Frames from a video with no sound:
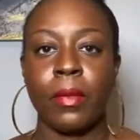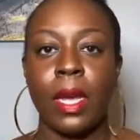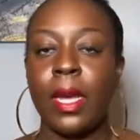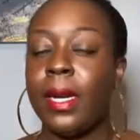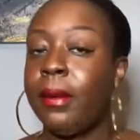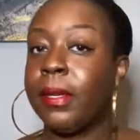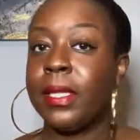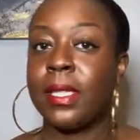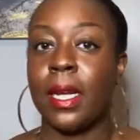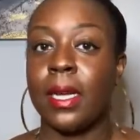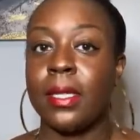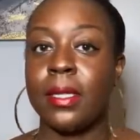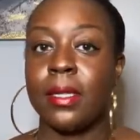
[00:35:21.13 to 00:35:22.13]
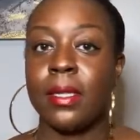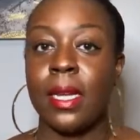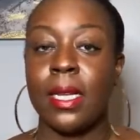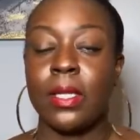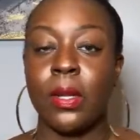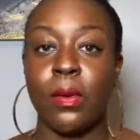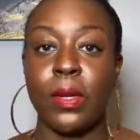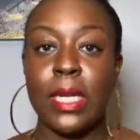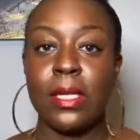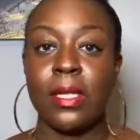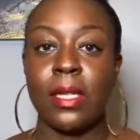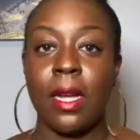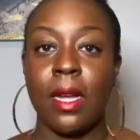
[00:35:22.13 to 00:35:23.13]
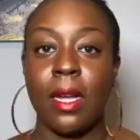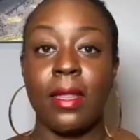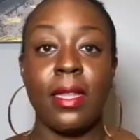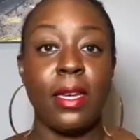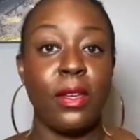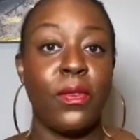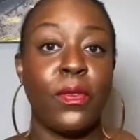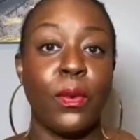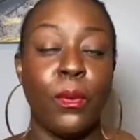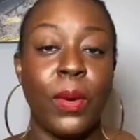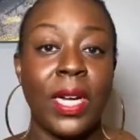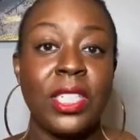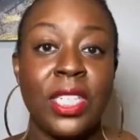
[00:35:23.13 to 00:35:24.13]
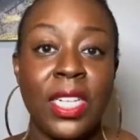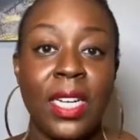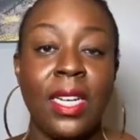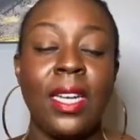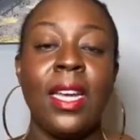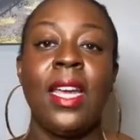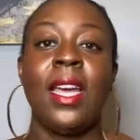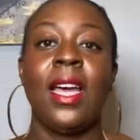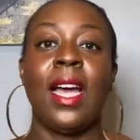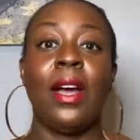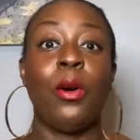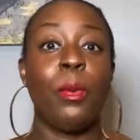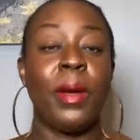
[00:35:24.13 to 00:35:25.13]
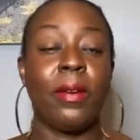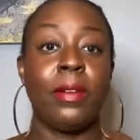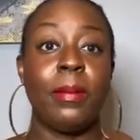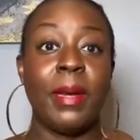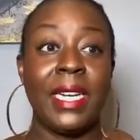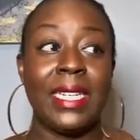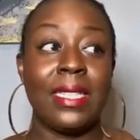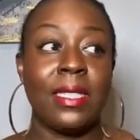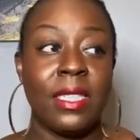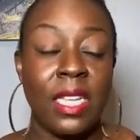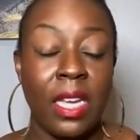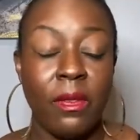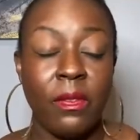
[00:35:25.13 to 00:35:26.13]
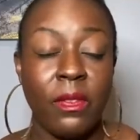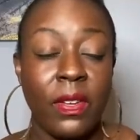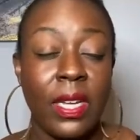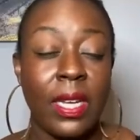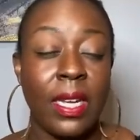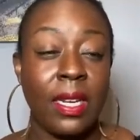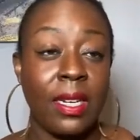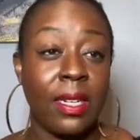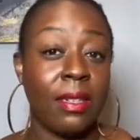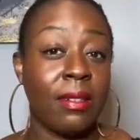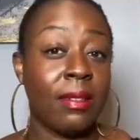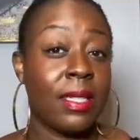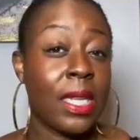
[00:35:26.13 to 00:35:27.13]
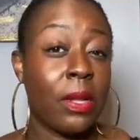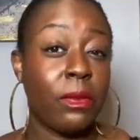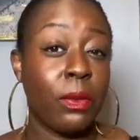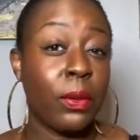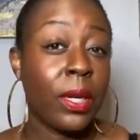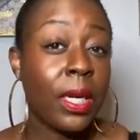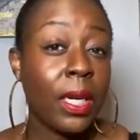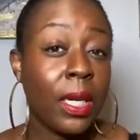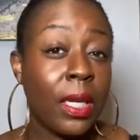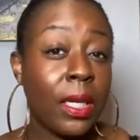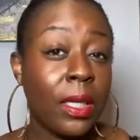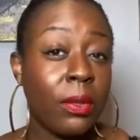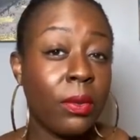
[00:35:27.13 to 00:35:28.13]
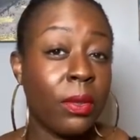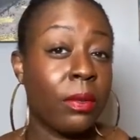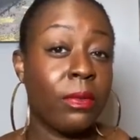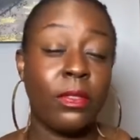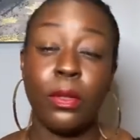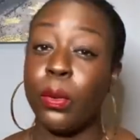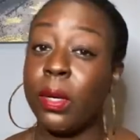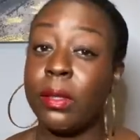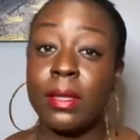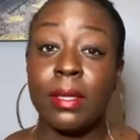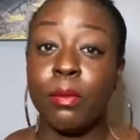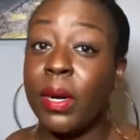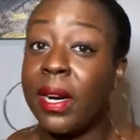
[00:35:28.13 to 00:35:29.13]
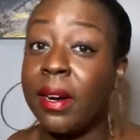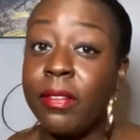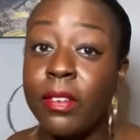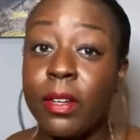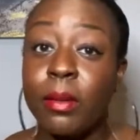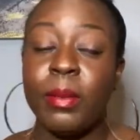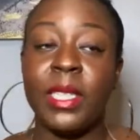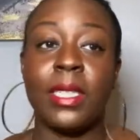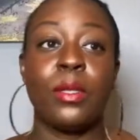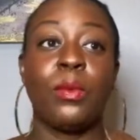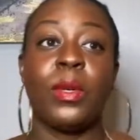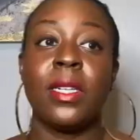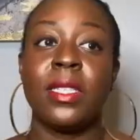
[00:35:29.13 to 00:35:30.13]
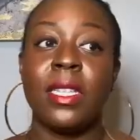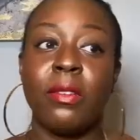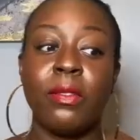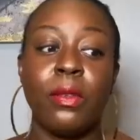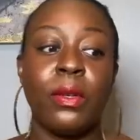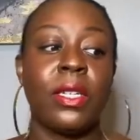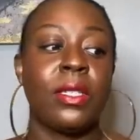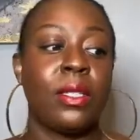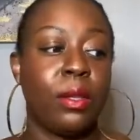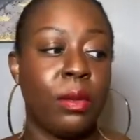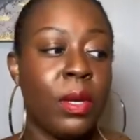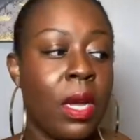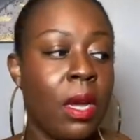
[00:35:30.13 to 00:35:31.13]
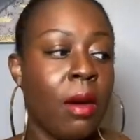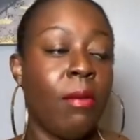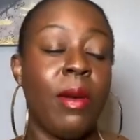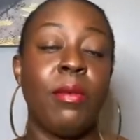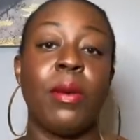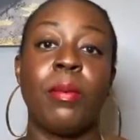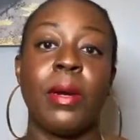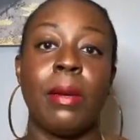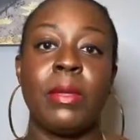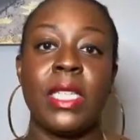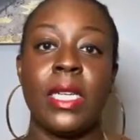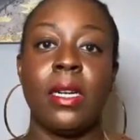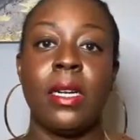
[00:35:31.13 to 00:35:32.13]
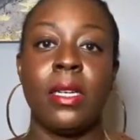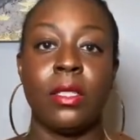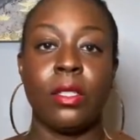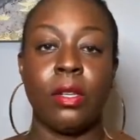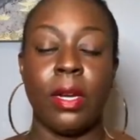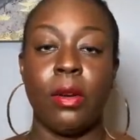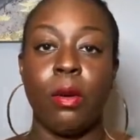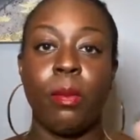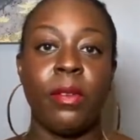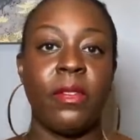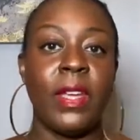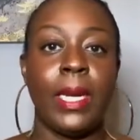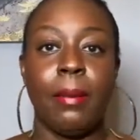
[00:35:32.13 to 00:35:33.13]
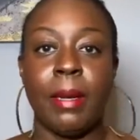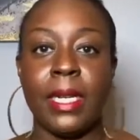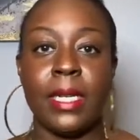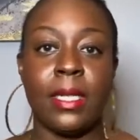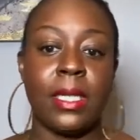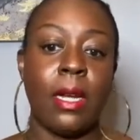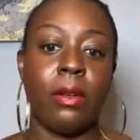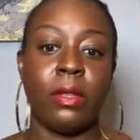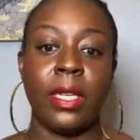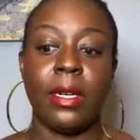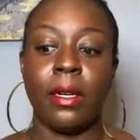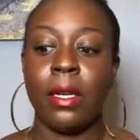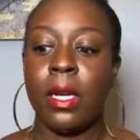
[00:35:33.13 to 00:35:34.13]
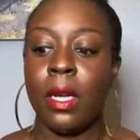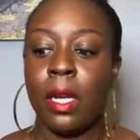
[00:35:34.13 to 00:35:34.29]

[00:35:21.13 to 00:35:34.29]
Anyways, guys, as always, thank you for watching. I hope everybody is safe in South Florida or Florida, wherever, because we're in South Florida. So we were prepped here. And so I hope if anybody is out there,